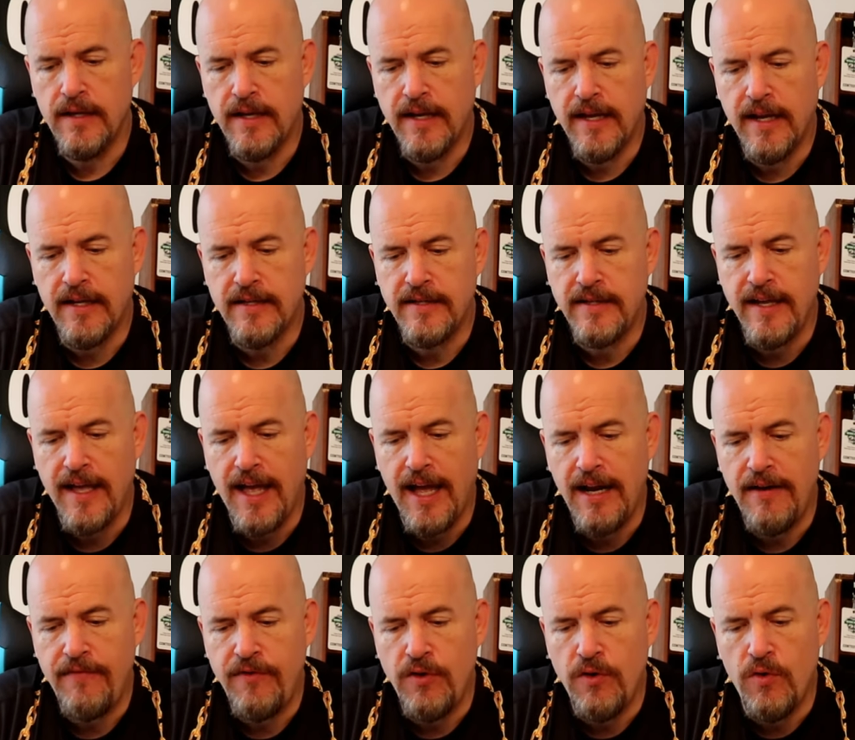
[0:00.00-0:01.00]
get a
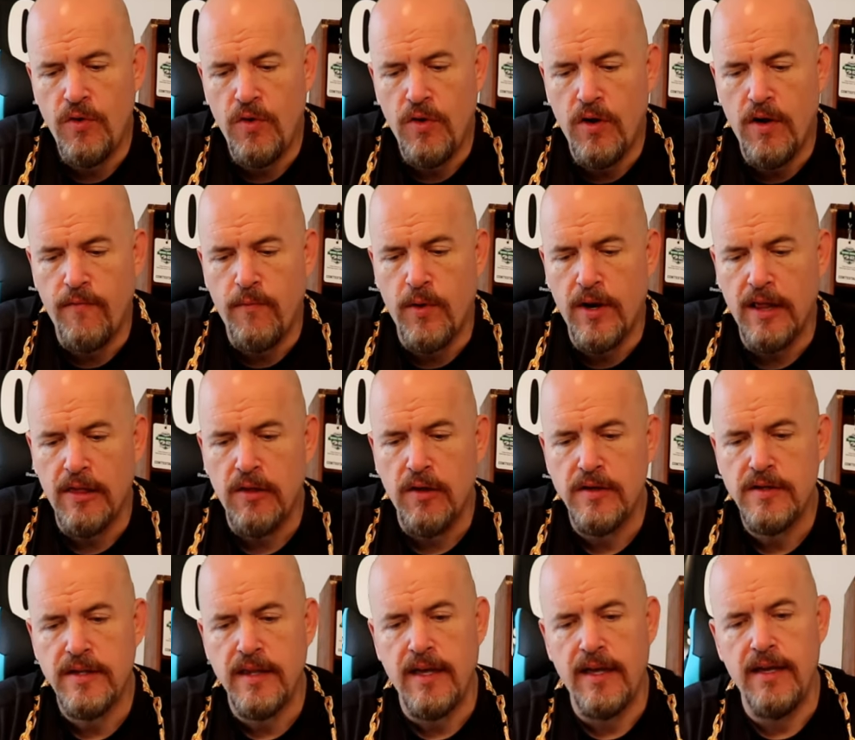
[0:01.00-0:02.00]
side view of what it
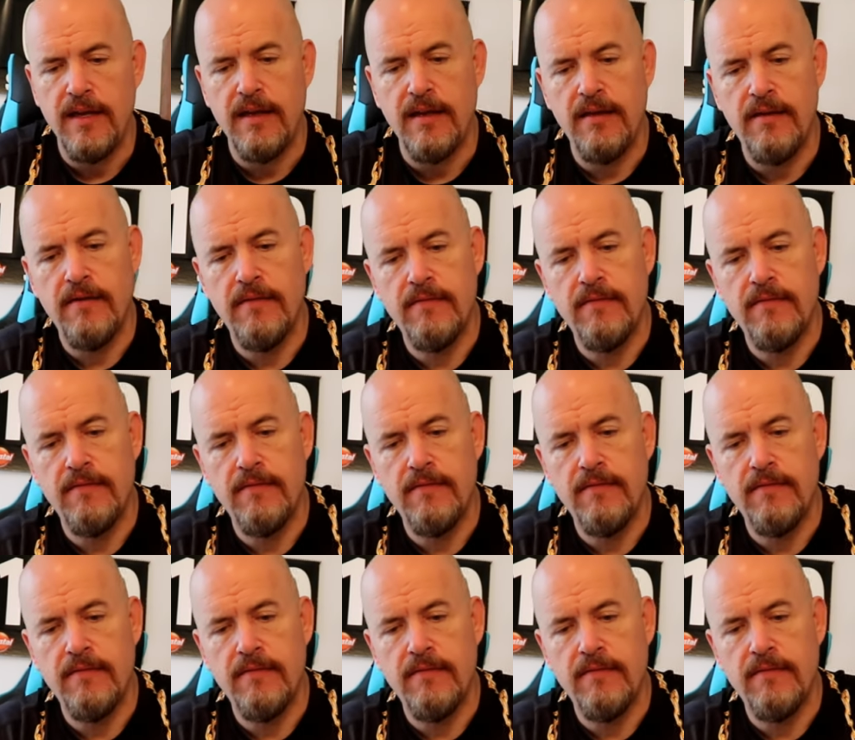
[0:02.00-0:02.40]
looks like